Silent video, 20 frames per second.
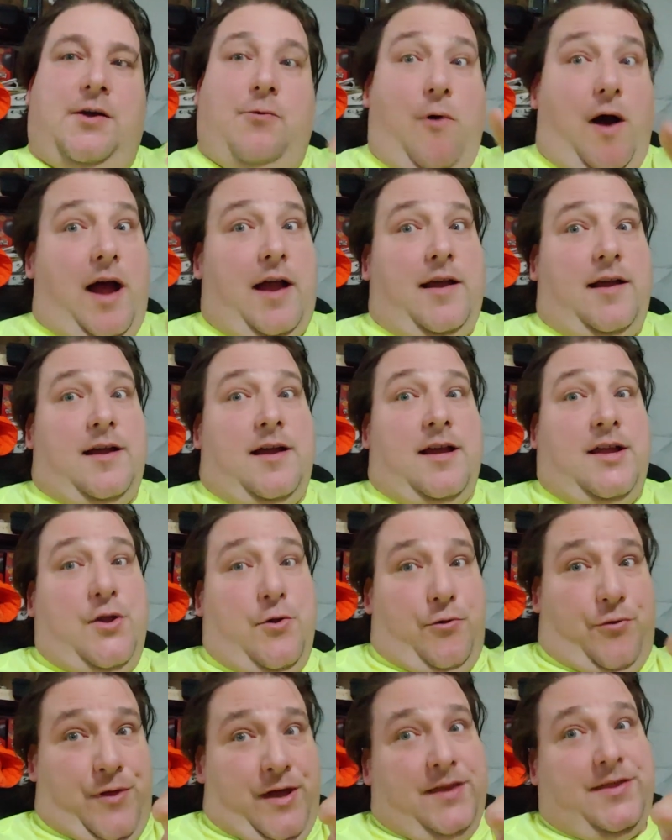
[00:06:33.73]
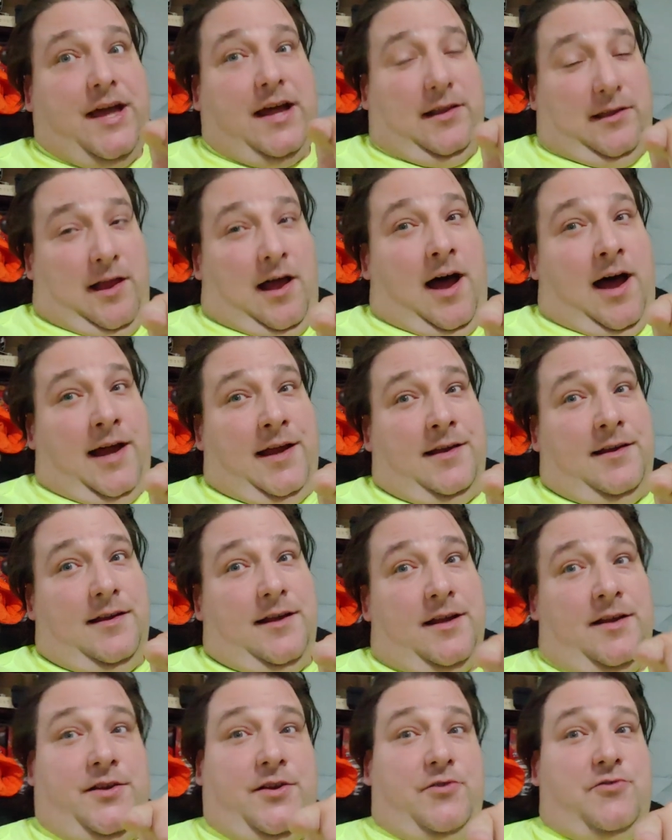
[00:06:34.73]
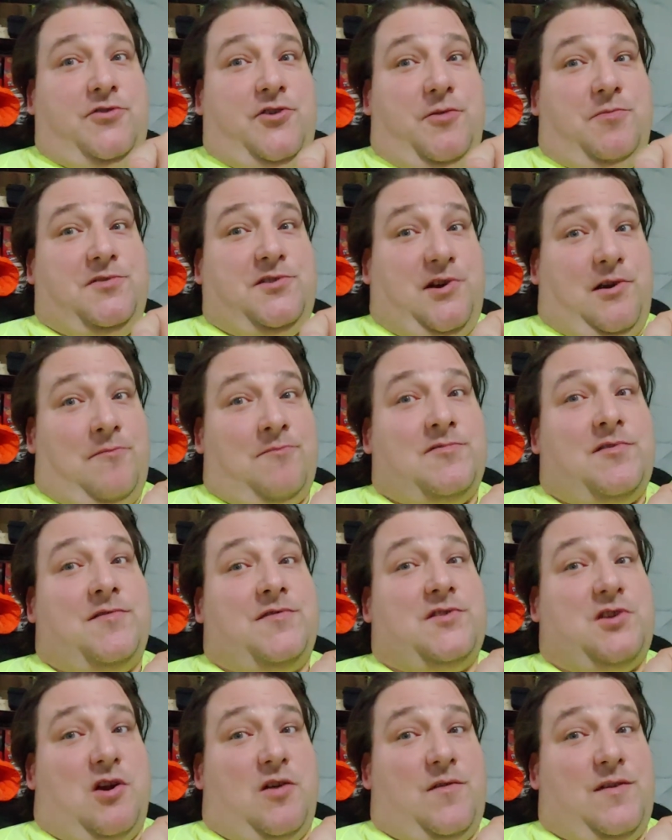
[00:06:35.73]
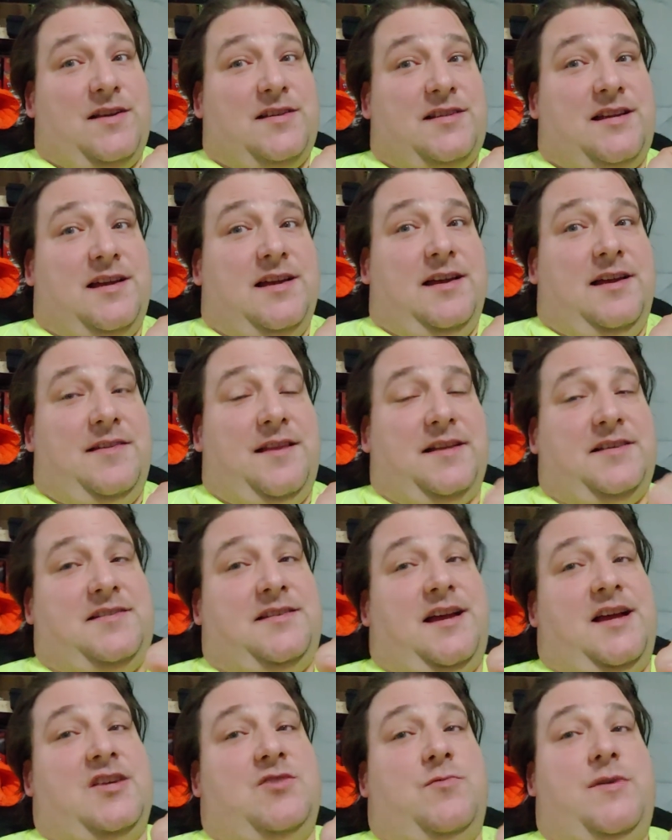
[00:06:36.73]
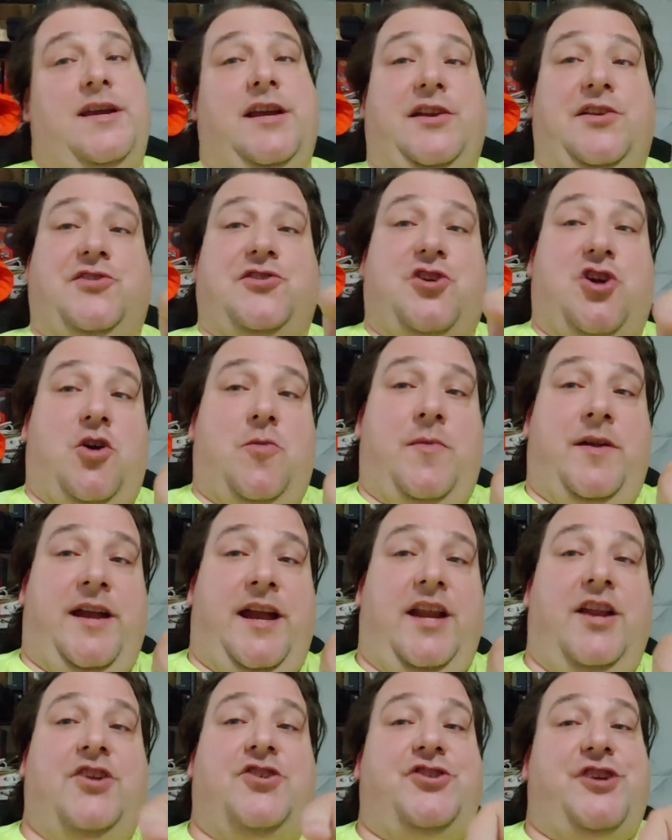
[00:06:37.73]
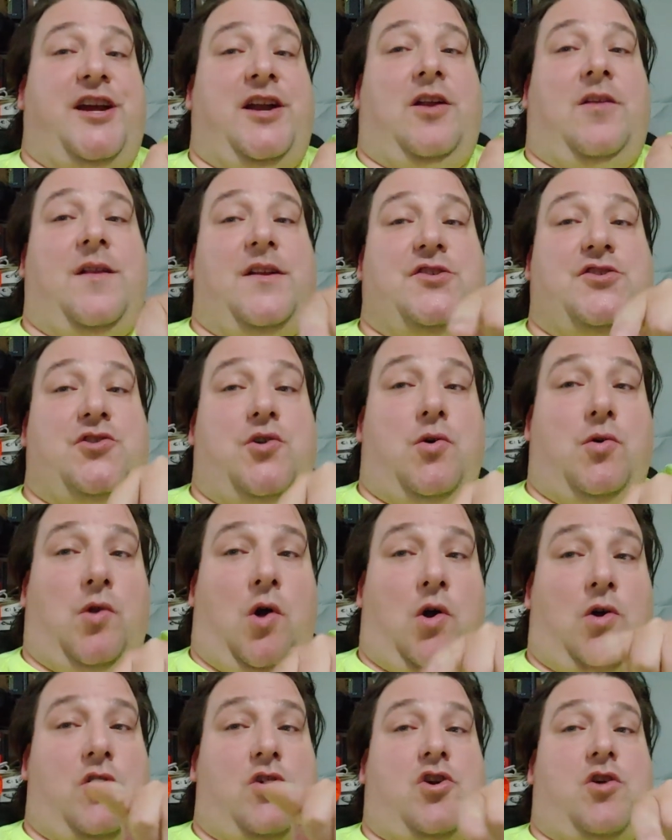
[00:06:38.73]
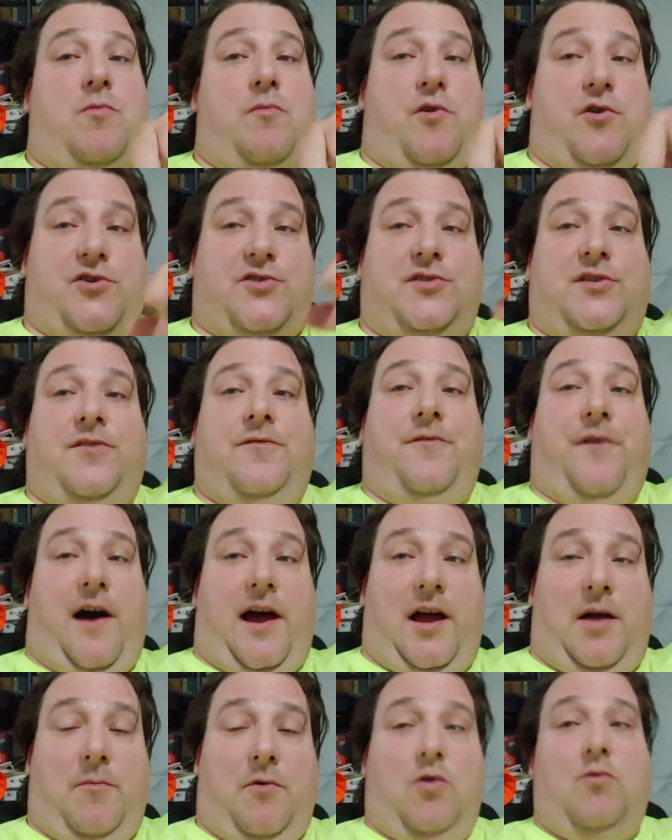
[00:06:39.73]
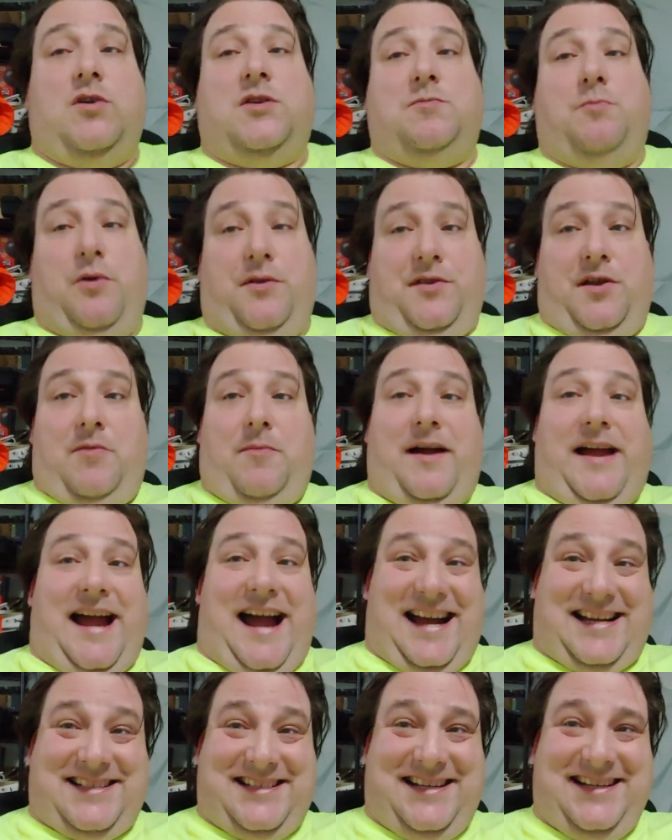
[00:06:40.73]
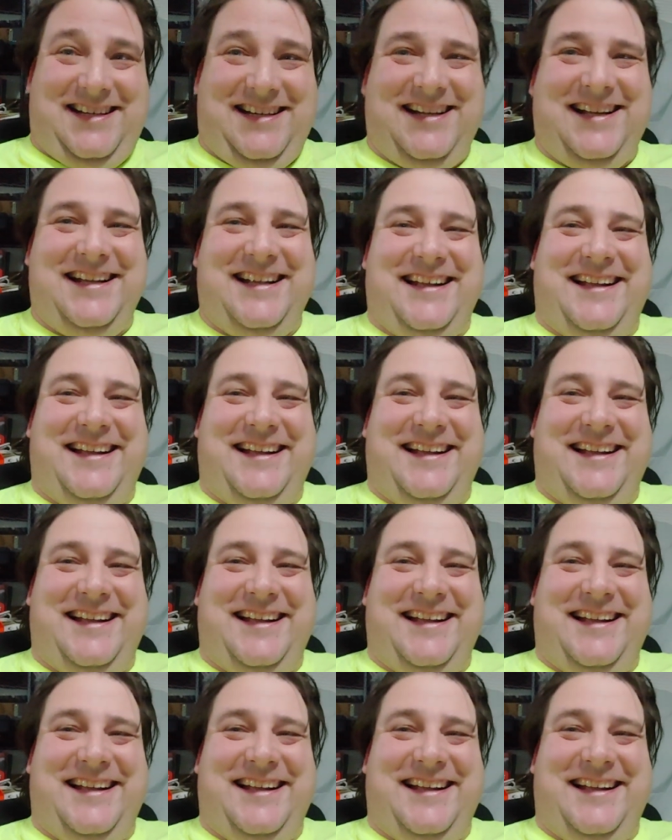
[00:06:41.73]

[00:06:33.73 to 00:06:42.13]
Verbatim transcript: What, you think that line in YouTube's terms of service that says we could terminate a channel that's no longer commercially viable was put there by accident?